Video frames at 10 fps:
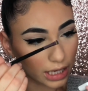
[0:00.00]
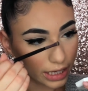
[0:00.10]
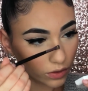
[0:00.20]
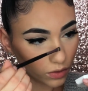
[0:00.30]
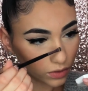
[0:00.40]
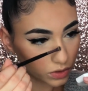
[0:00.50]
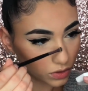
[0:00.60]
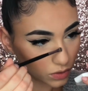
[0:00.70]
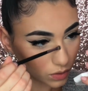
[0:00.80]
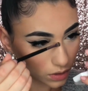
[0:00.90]
and
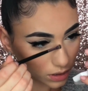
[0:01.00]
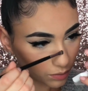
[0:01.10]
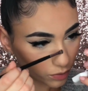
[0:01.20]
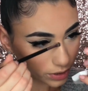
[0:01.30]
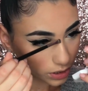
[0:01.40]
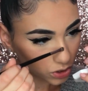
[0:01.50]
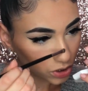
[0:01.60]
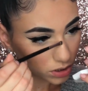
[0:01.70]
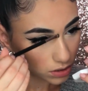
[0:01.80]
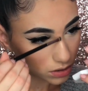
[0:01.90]
also the bridge.